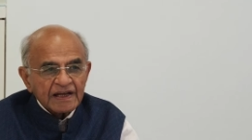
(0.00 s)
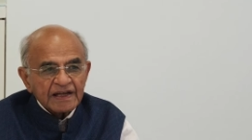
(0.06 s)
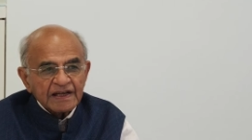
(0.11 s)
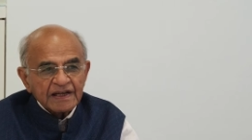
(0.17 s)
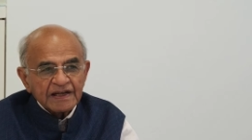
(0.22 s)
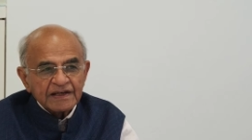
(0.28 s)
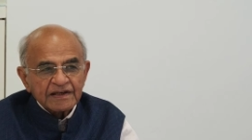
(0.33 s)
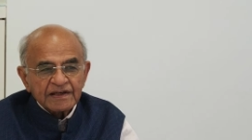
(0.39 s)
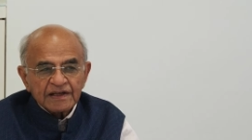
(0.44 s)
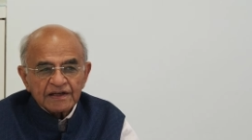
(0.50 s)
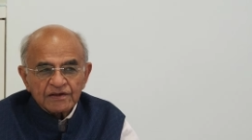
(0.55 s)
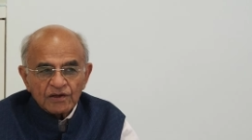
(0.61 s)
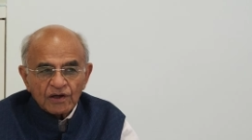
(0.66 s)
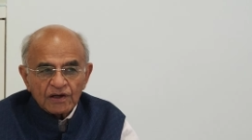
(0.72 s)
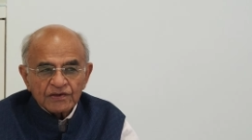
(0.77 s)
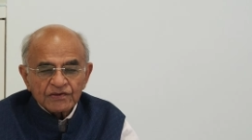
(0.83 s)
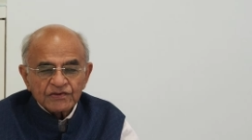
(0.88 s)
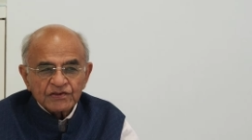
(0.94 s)
It did
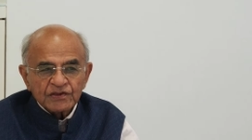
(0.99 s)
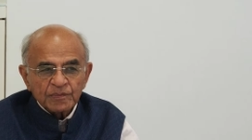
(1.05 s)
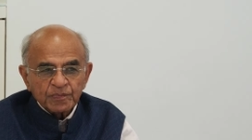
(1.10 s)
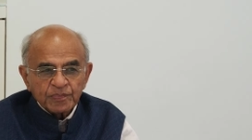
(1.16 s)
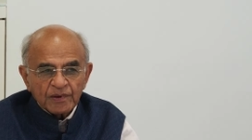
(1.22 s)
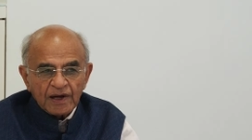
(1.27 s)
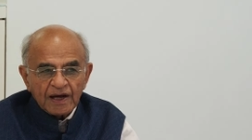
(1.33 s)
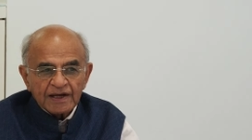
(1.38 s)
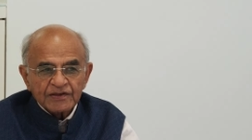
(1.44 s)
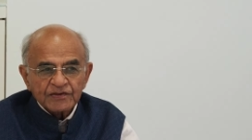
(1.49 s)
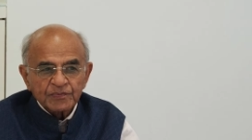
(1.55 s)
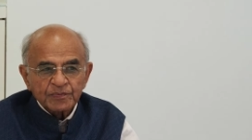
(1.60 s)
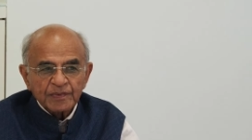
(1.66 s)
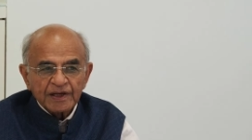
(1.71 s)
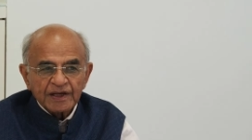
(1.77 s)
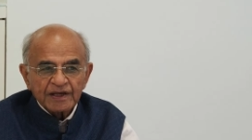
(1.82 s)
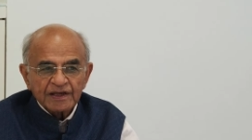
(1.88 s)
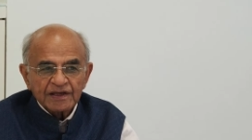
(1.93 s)
not surprise
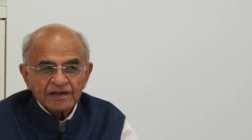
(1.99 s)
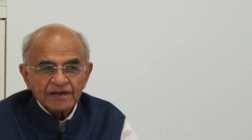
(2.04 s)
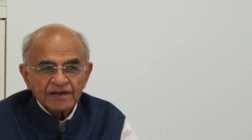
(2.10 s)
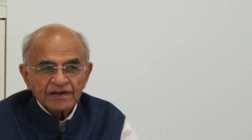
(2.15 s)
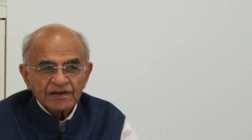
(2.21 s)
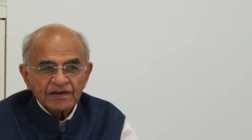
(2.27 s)
me